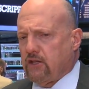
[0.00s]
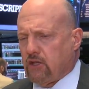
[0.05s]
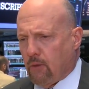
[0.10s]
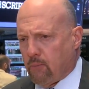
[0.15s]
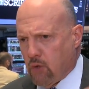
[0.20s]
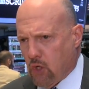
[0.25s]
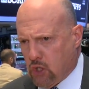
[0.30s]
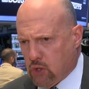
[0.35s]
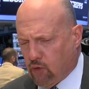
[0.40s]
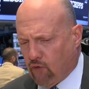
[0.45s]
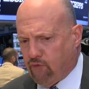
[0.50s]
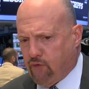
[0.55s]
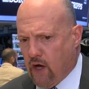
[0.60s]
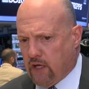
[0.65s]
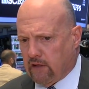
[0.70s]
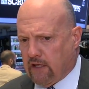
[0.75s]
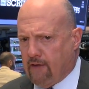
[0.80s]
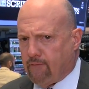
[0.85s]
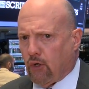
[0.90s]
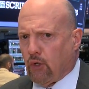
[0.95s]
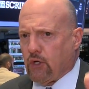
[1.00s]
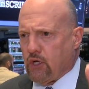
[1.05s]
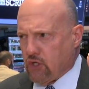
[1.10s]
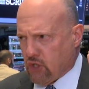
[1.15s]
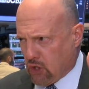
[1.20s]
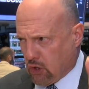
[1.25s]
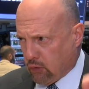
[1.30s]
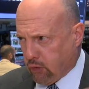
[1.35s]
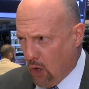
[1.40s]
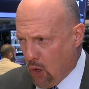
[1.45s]
at the mutual fund level
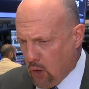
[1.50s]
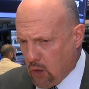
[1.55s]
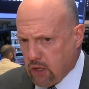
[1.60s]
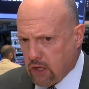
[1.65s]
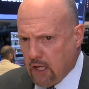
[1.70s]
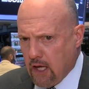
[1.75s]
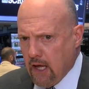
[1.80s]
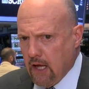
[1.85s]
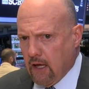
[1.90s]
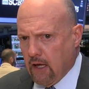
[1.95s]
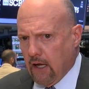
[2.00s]
is growth.